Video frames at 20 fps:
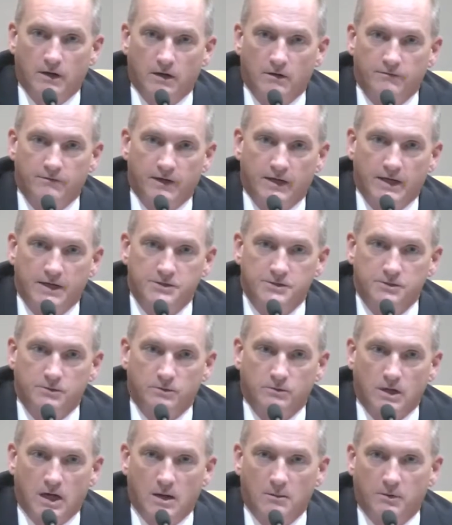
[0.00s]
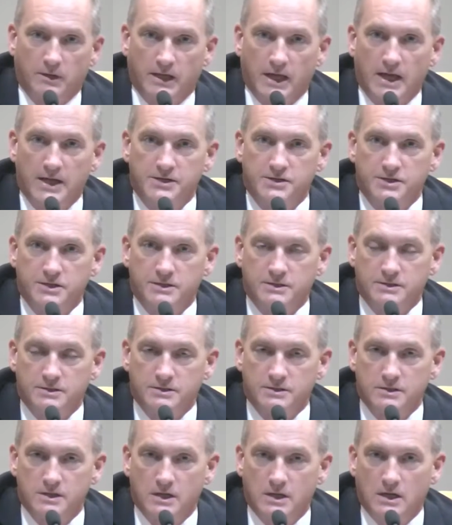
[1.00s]
our financial
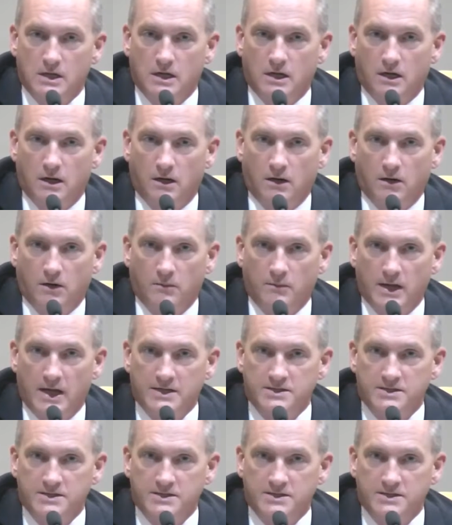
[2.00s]
obligations um,